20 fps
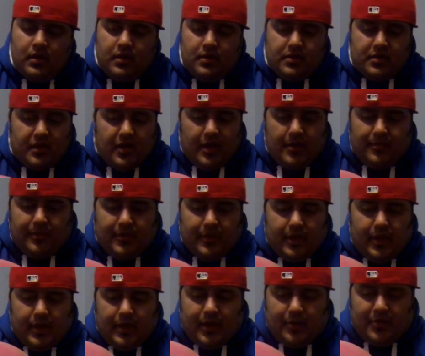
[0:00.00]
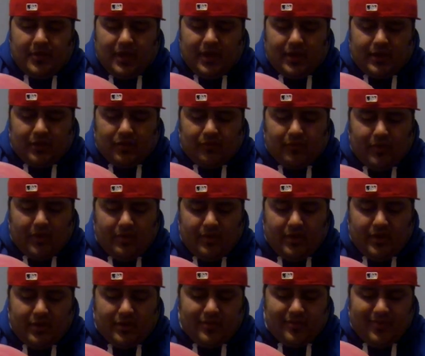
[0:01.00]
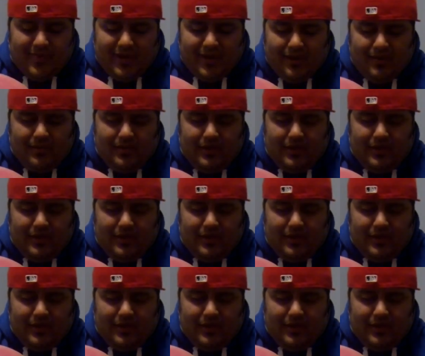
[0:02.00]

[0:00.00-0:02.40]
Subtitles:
Same thing. I mean, I could throw this about,